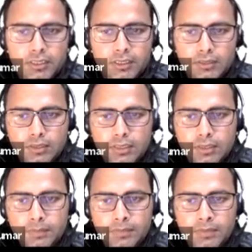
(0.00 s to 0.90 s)
Okay,
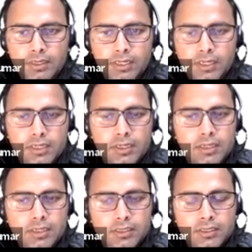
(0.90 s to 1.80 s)
triangle
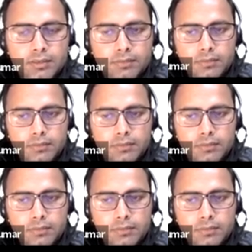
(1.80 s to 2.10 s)
it is.